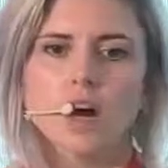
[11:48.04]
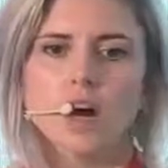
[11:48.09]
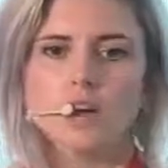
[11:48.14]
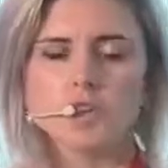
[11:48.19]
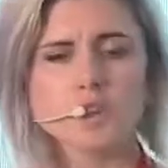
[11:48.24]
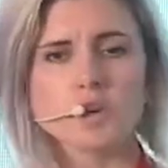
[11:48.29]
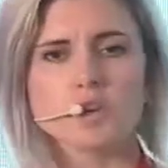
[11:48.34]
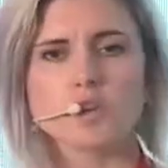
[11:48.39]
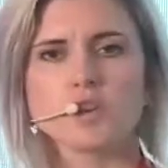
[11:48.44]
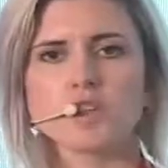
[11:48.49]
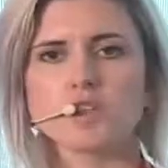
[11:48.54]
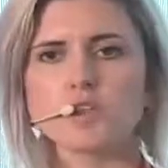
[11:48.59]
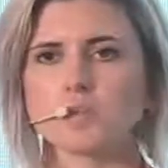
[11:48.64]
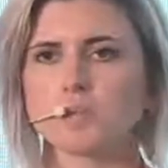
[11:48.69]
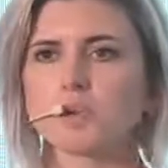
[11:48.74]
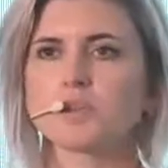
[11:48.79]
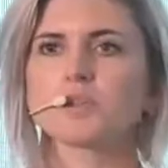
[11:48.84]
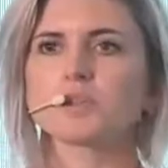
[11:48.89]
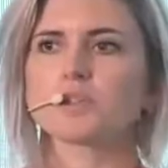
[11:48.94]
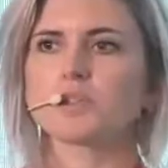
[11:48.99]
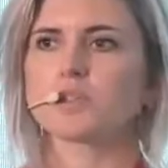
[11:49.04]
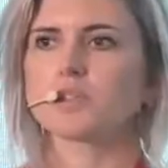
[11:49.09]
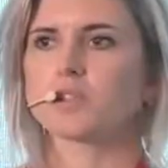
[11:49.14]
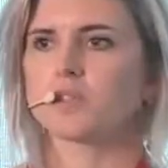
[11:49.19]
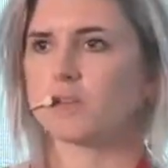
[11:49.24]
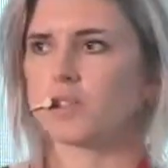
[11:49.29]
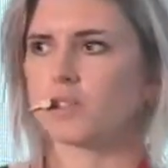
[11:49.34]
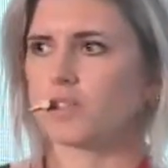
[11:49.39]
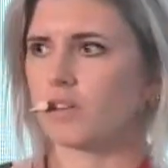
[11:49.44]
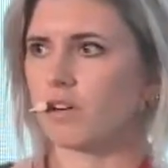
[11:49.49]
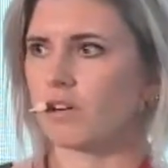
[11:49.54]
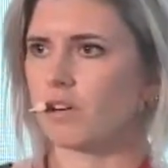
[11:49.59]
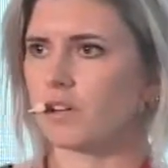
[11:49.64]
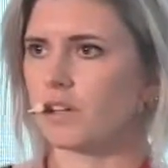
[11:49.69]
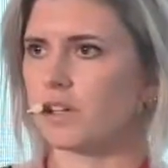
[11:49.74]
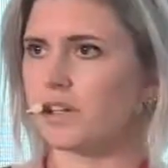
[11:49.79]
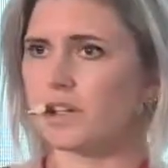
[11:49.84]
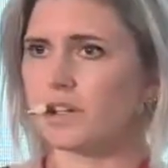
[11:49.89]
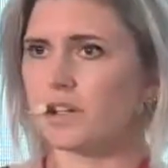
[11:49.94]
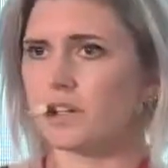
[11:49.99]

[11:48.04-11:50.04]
And so this produces what's called an